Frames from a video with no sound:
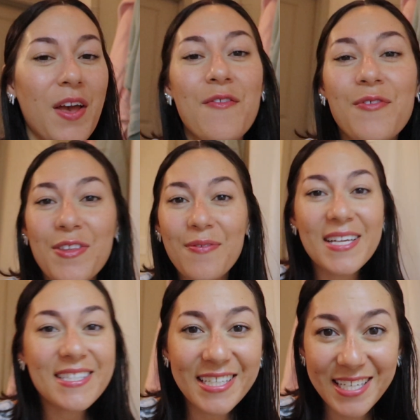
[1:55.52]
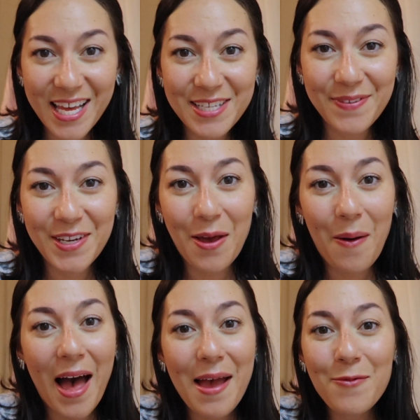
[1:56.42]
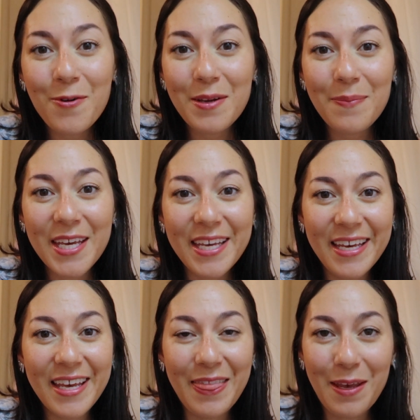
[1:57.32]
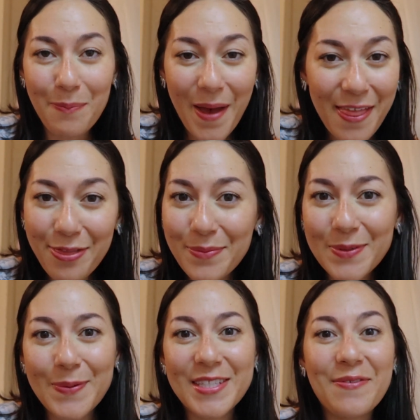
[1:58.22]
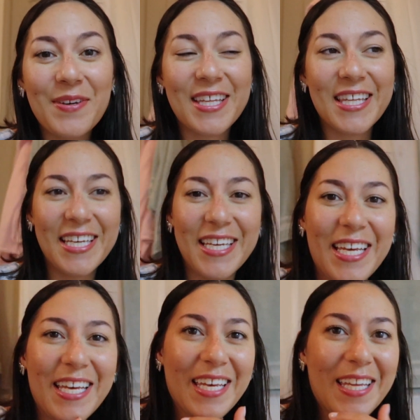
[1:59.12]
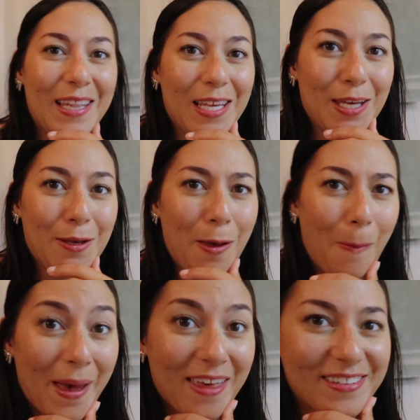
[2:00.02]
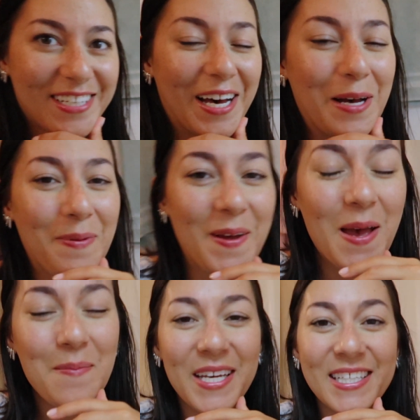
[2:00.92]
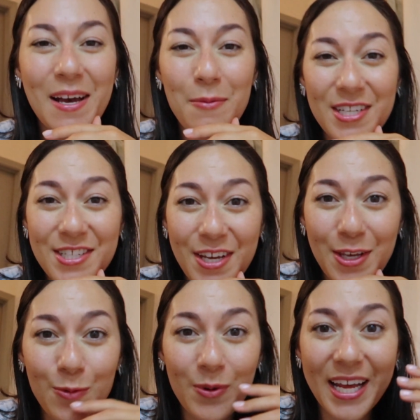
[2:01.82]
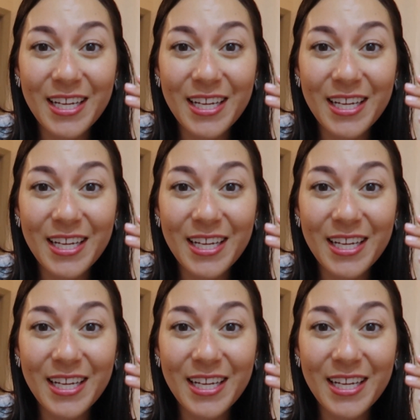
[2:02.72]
For the rest of today's video, I'm going to be in the bathroom, specifically in the bathtub, because I want to show you what